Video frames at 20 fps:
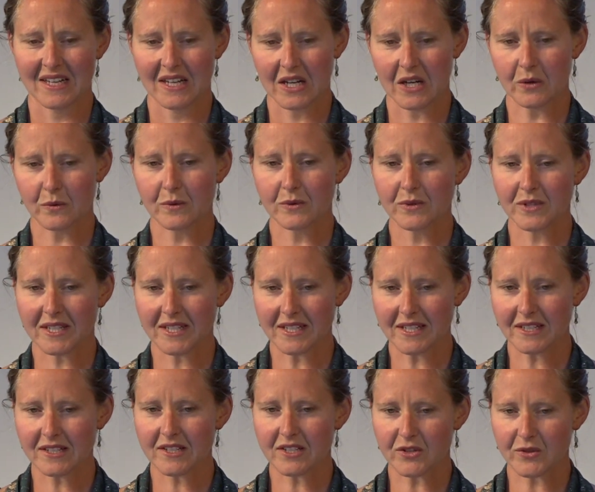A
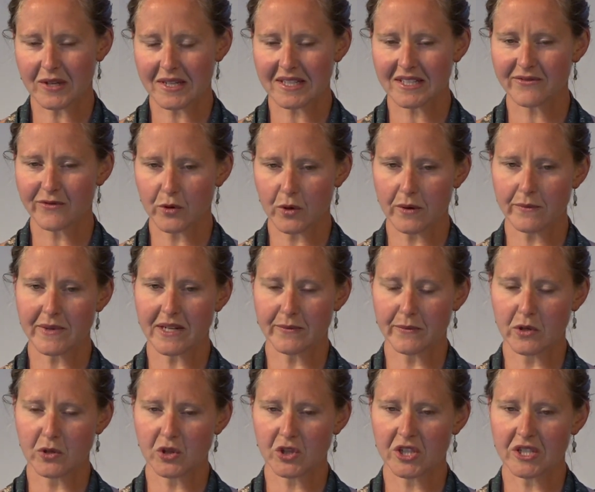routine to transform an
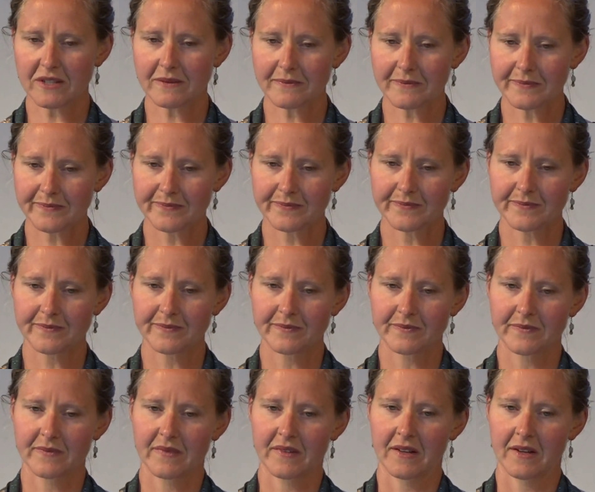emotion?
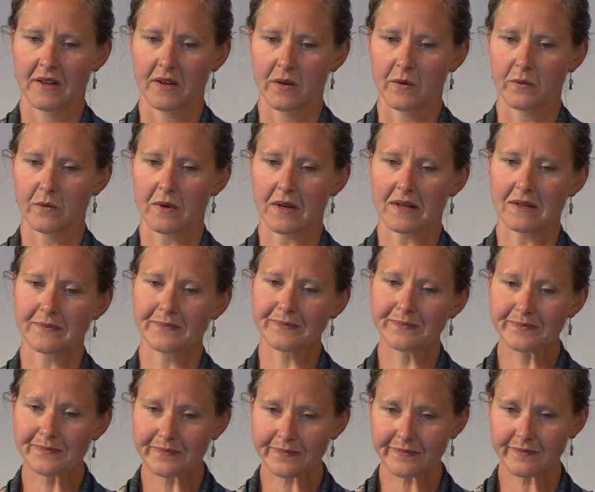Well,
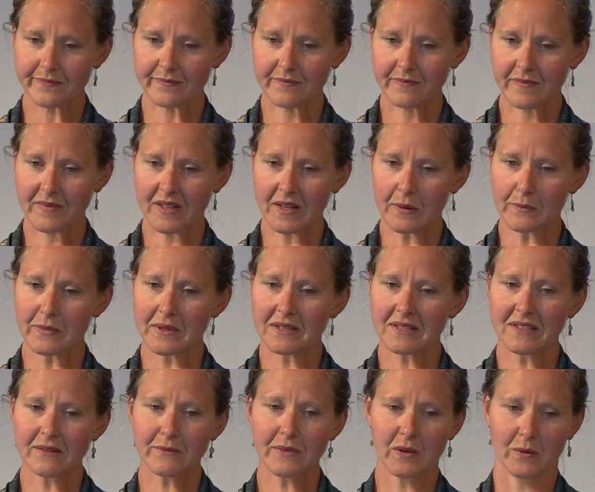
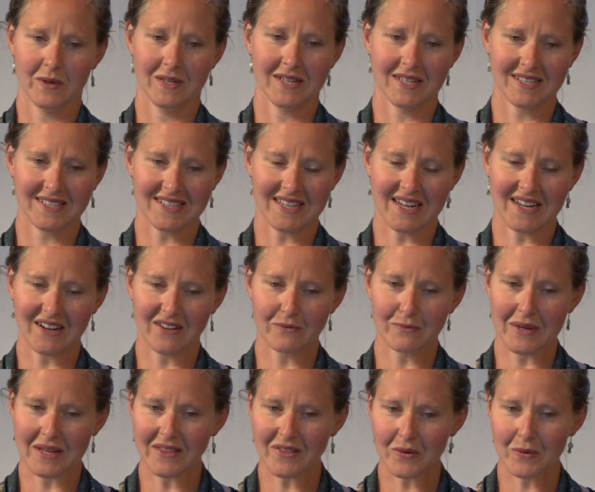believe me when I say I've
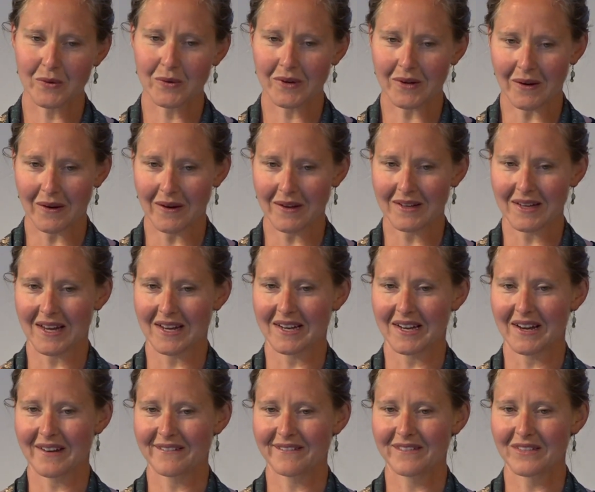been through it all, and
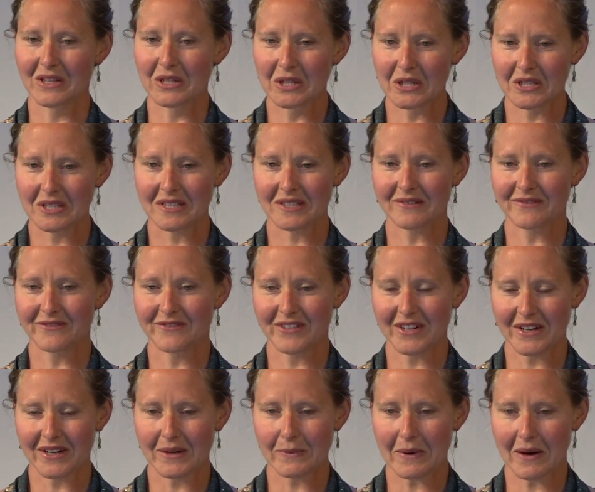I have learned some
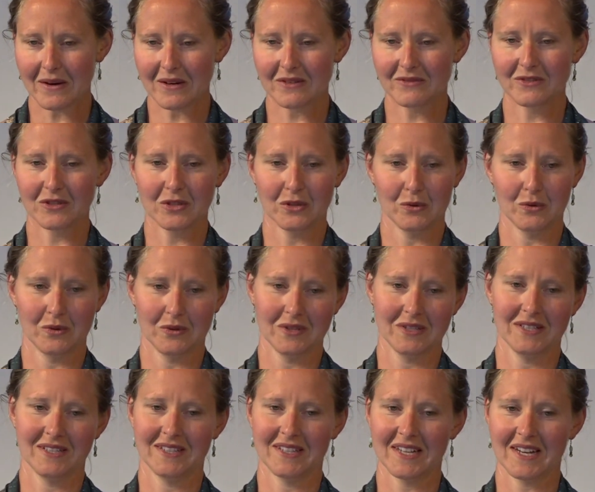very powerful
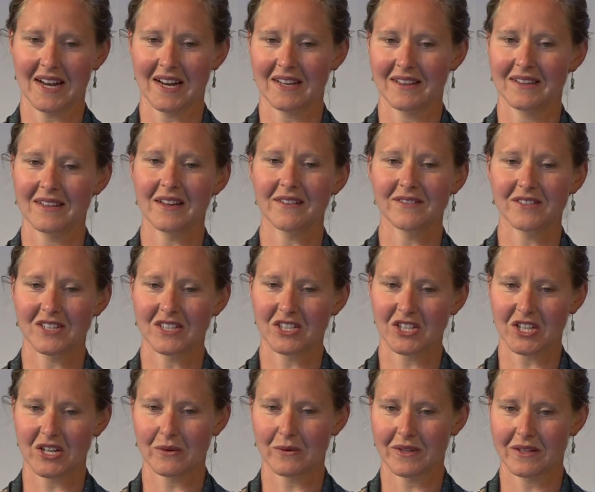tools that I love to
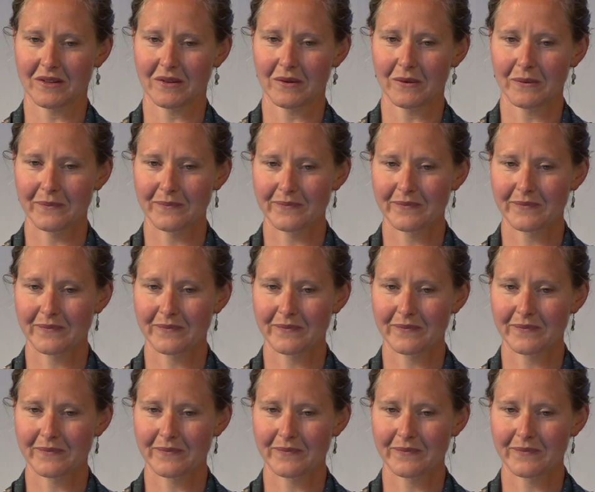share with you.